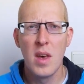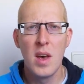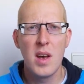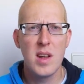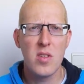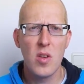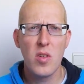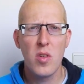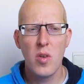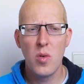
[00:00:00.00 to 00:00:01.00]
It's
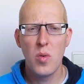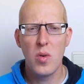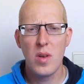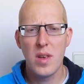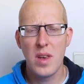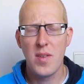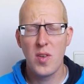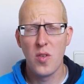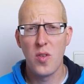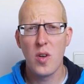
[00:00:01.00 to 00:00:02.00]
also, if
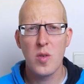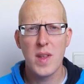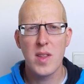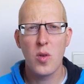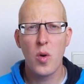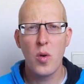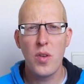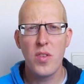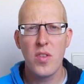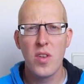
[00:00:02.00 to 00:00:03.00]
you follow that
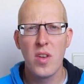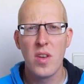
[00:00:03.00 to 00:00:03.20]
course,